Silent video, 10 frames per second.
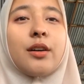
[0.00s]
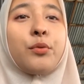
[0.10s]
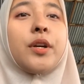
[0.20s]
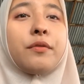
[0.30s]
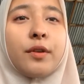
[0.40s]

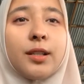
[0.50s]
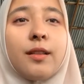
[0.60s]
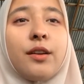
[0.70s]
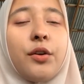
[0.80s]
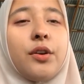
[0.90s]

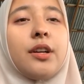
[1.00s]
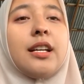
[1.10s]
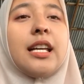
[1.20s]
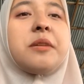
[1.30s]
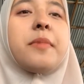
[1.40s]
revealed their
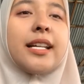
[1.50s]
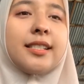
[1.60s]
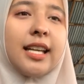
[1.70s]
immense